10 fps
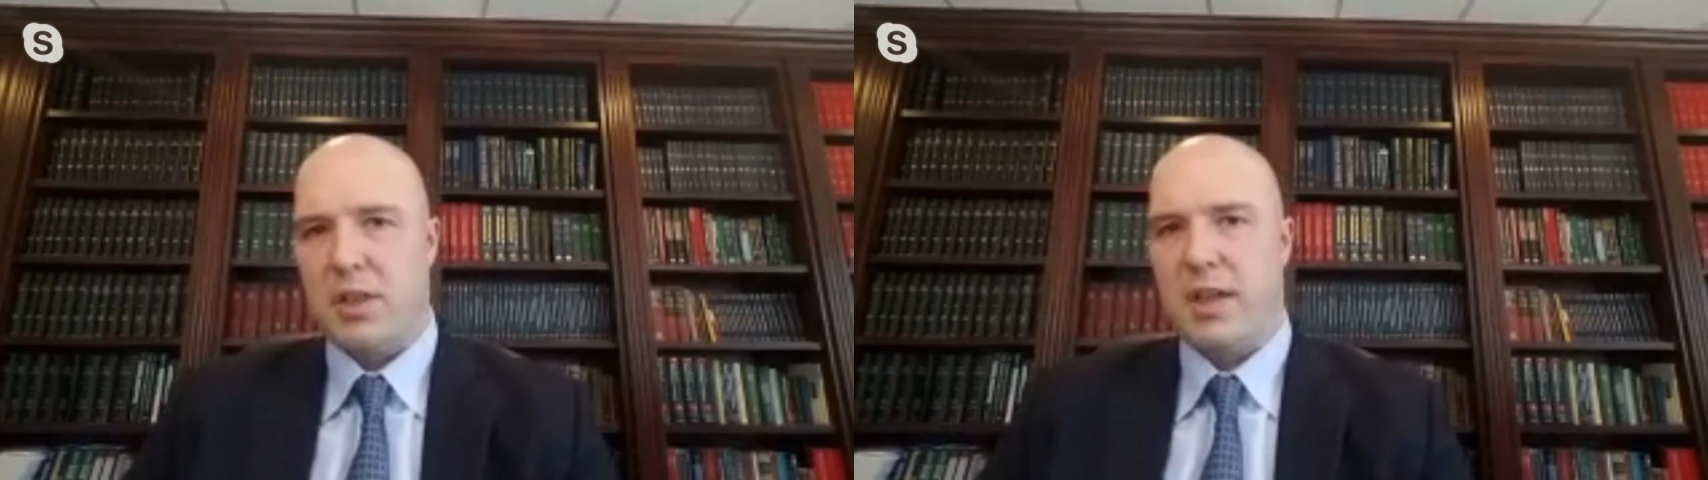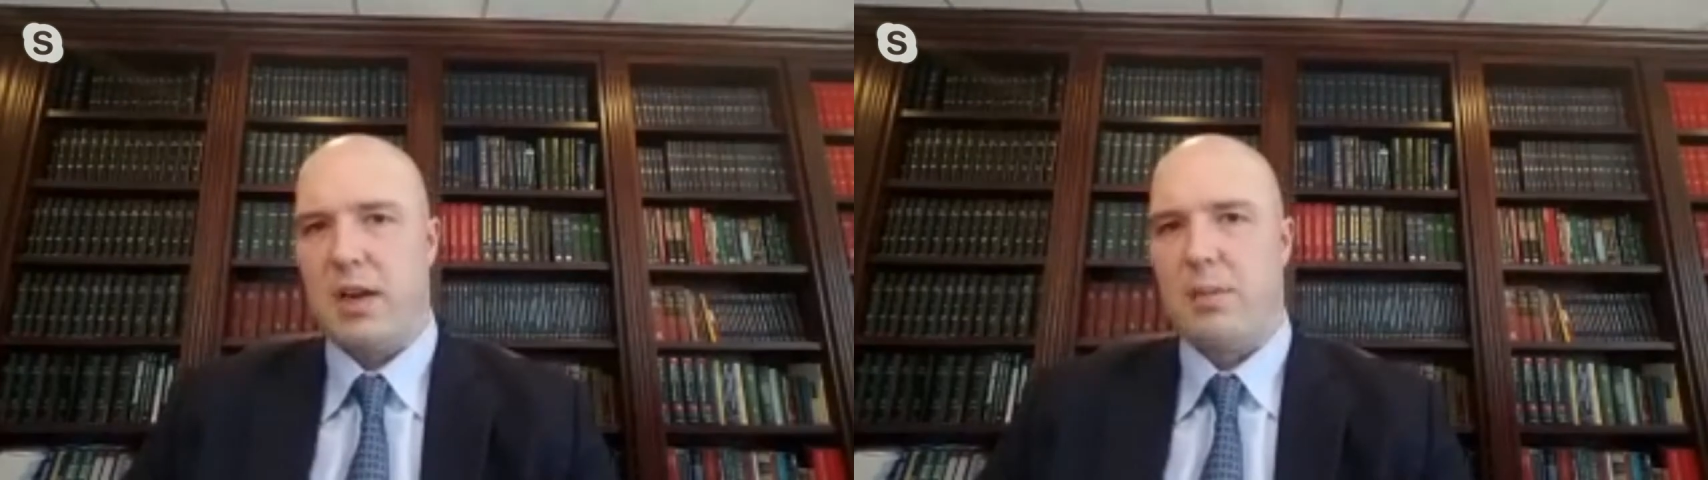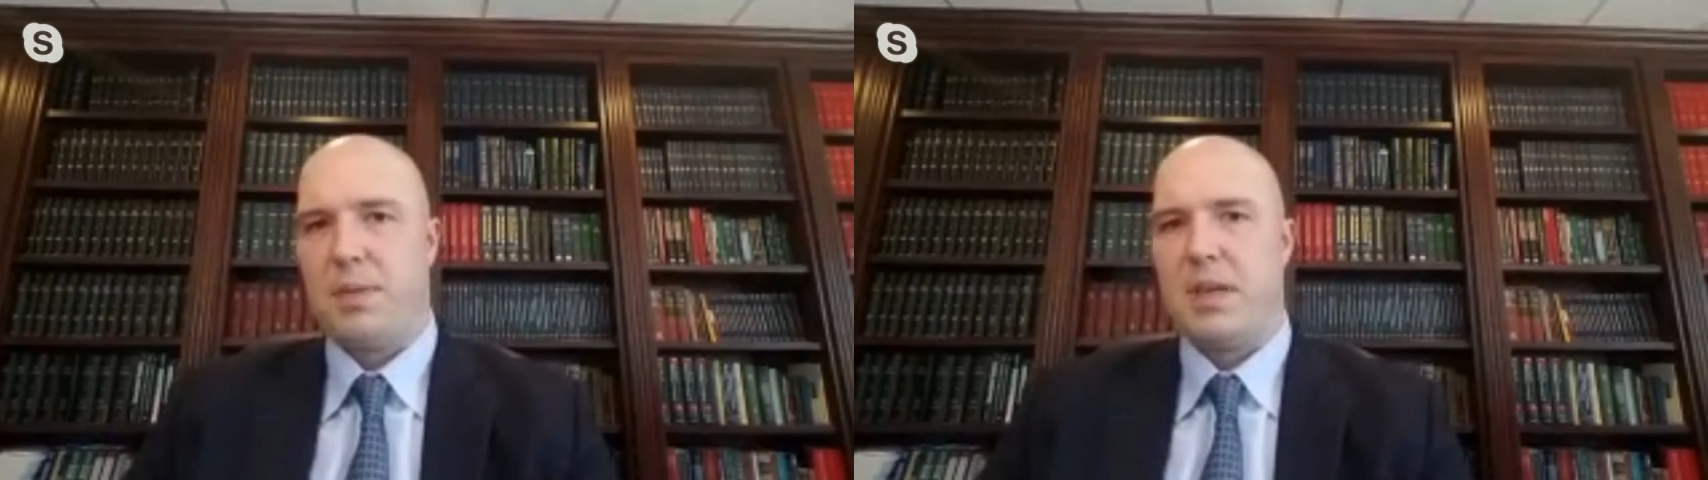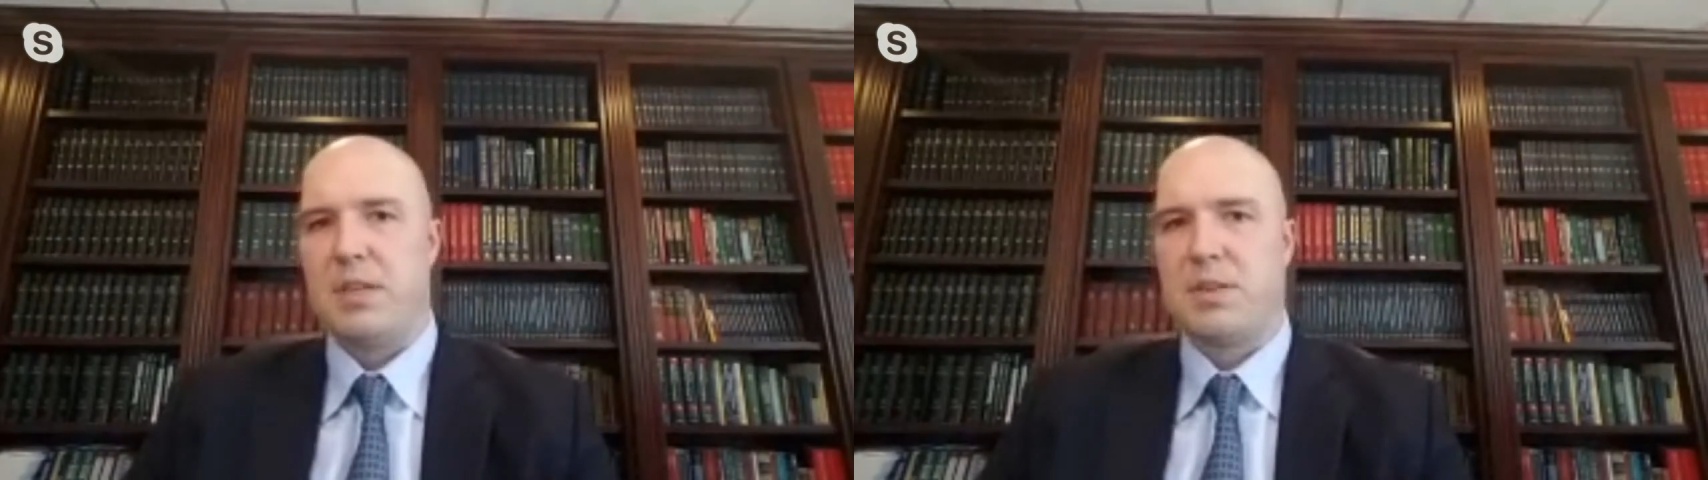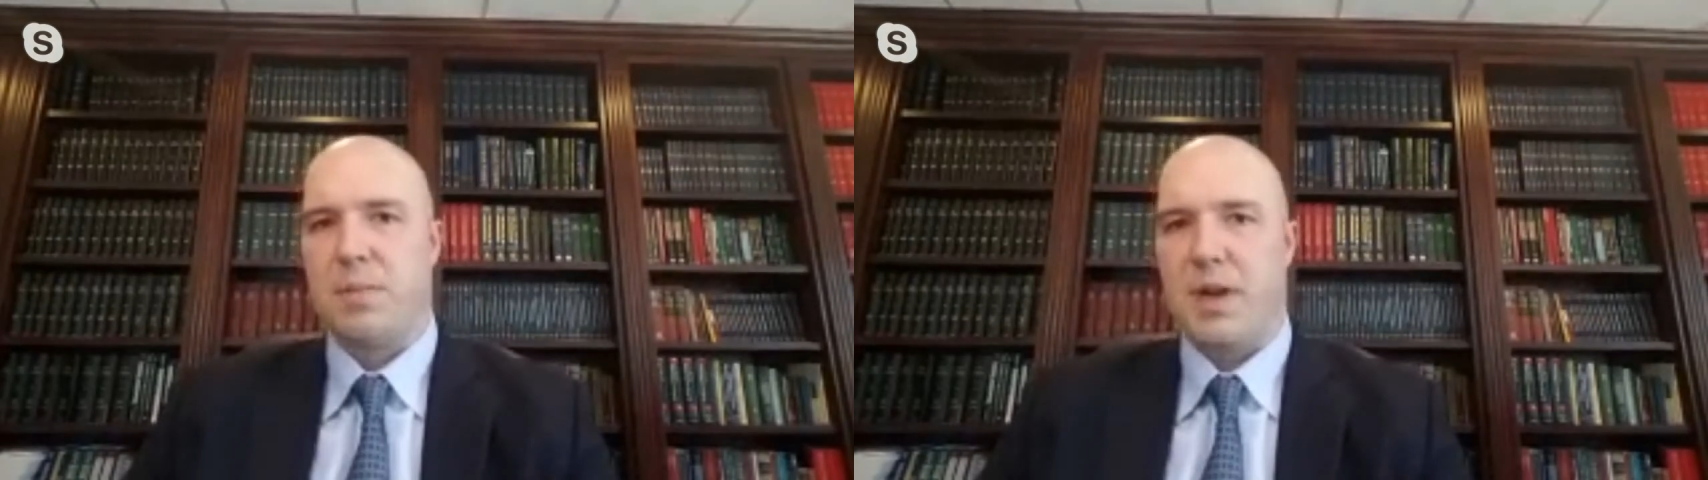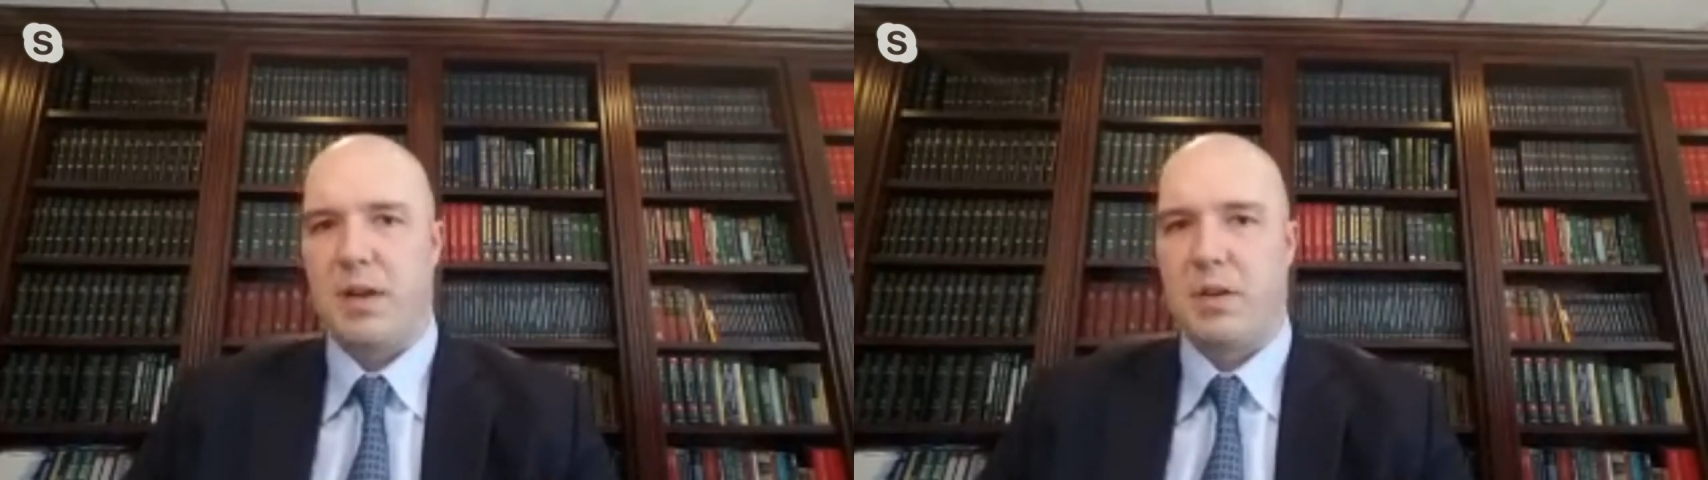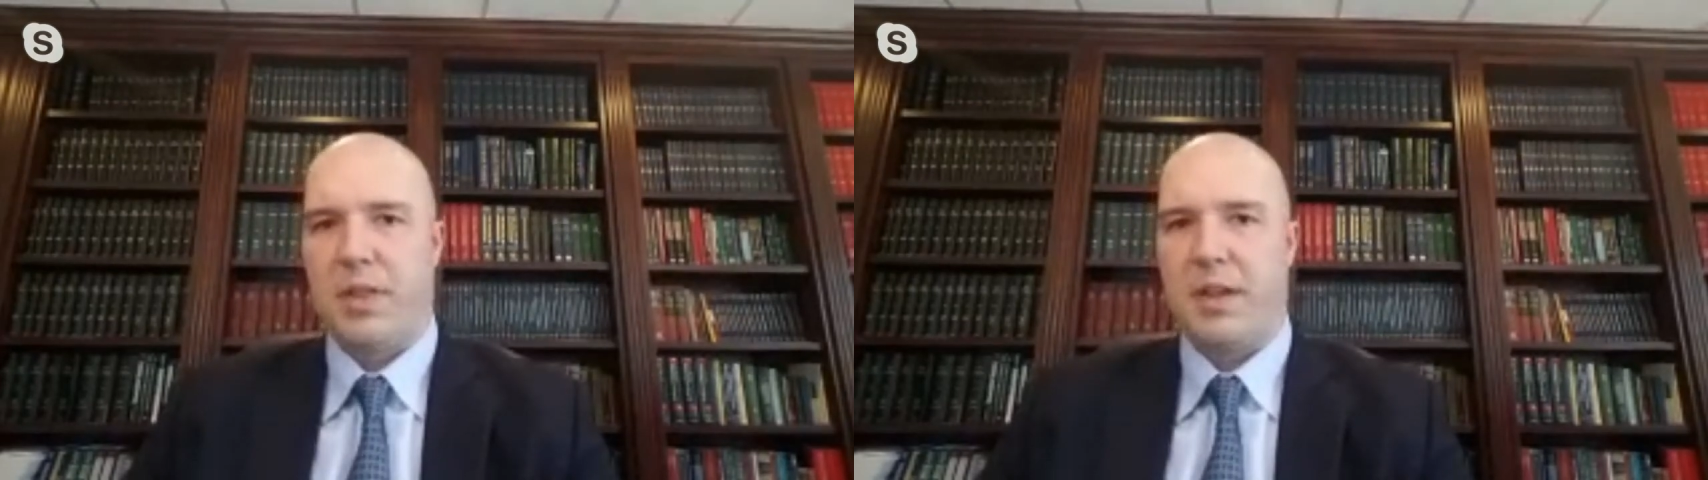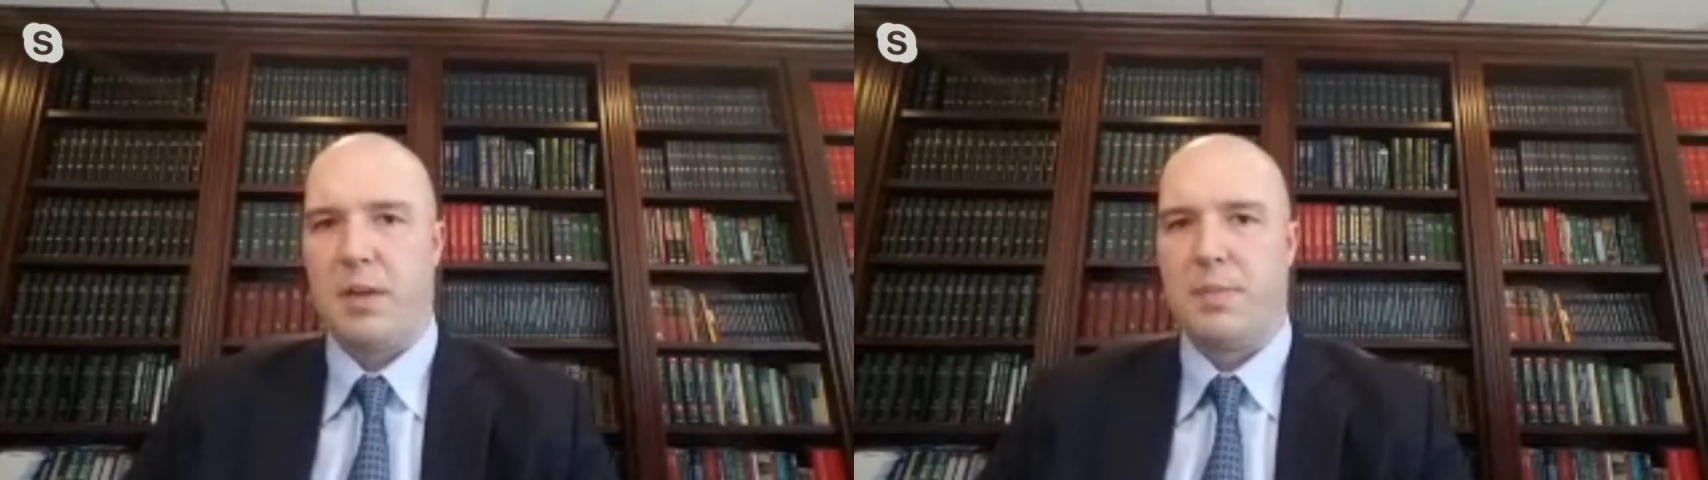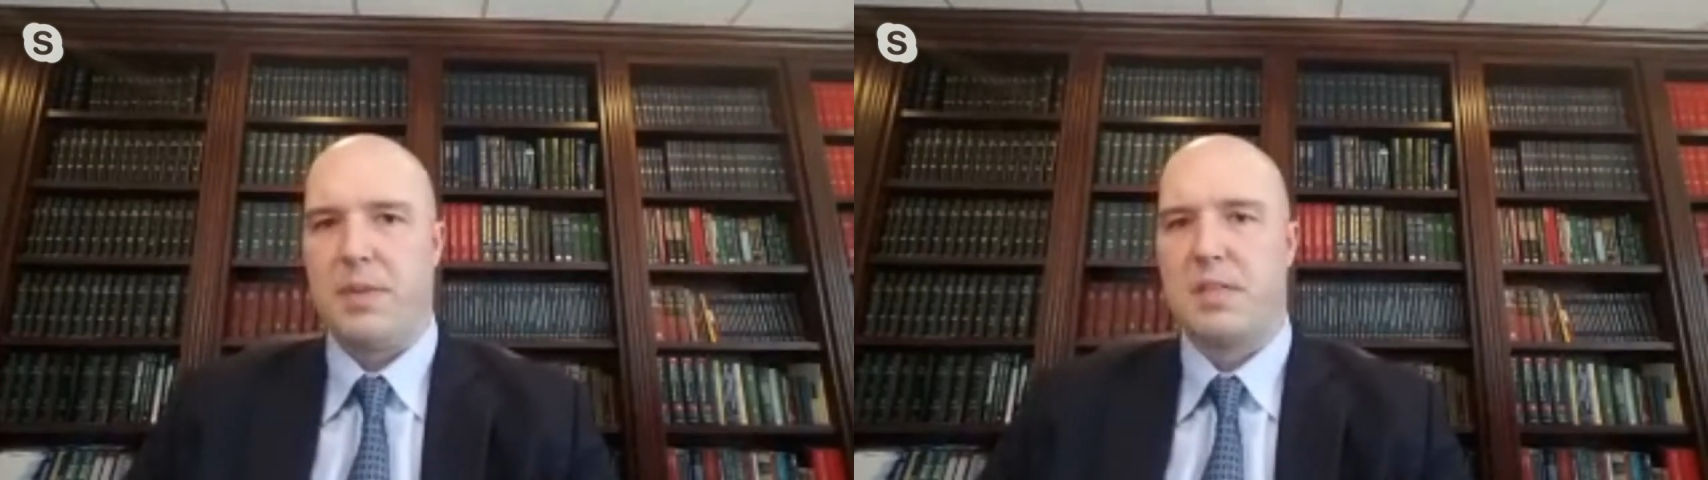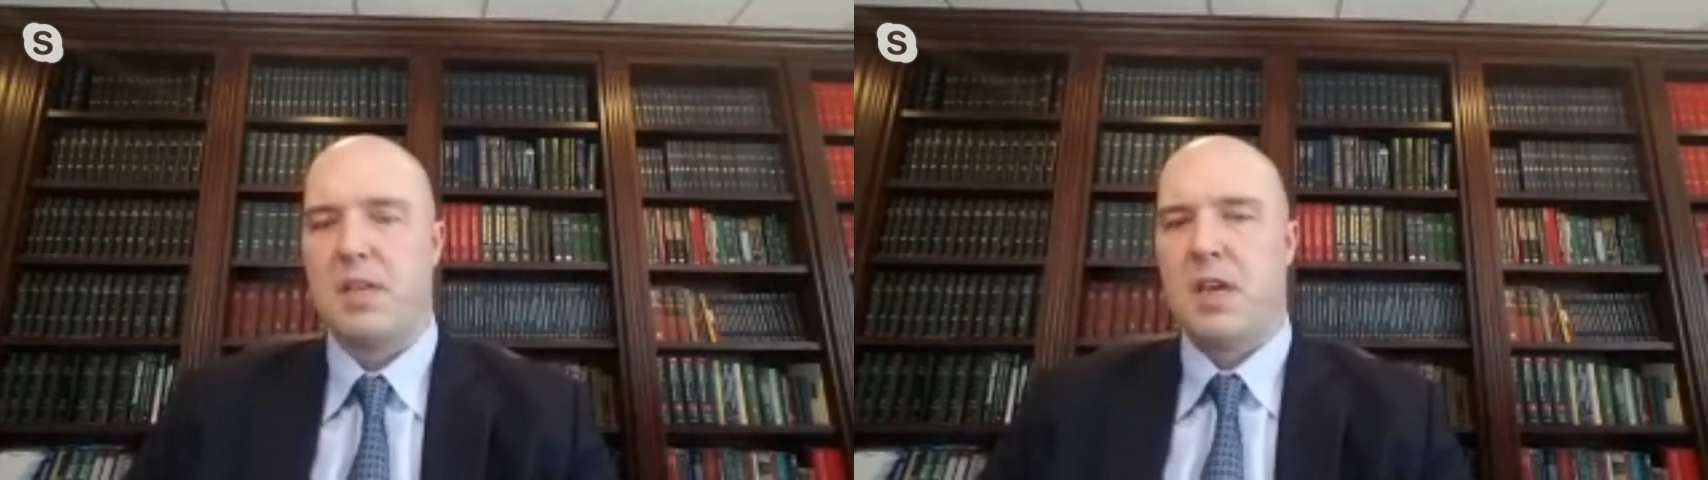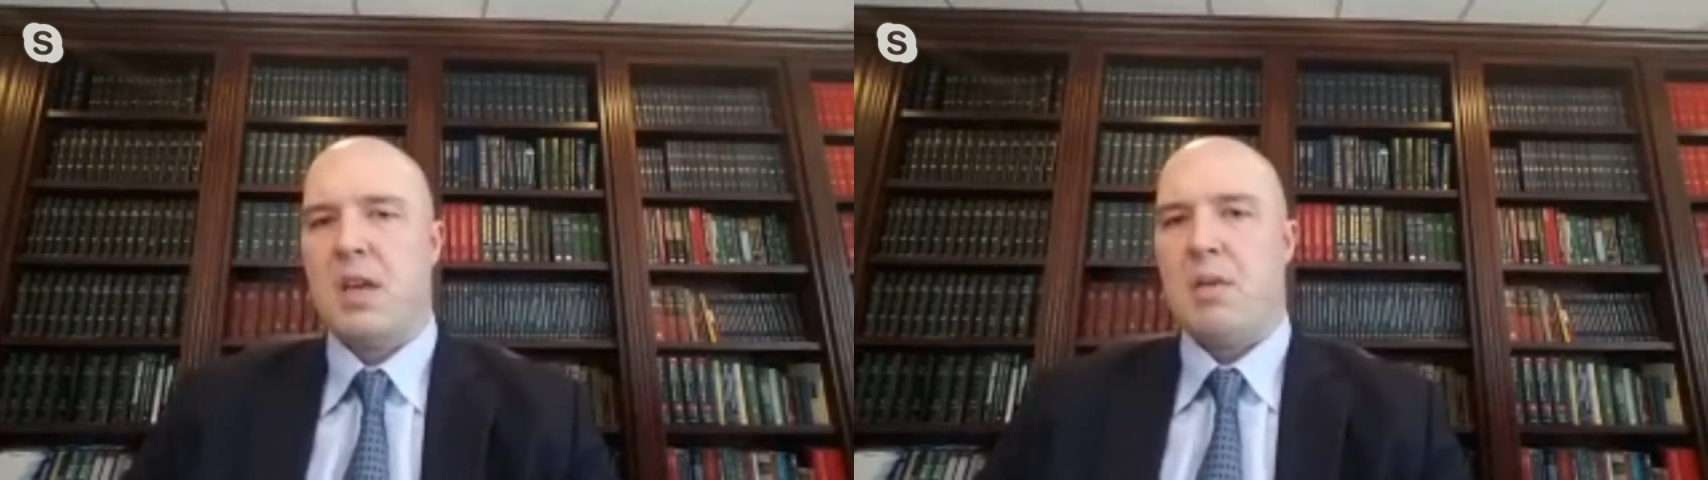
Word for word: therapies or medical therapies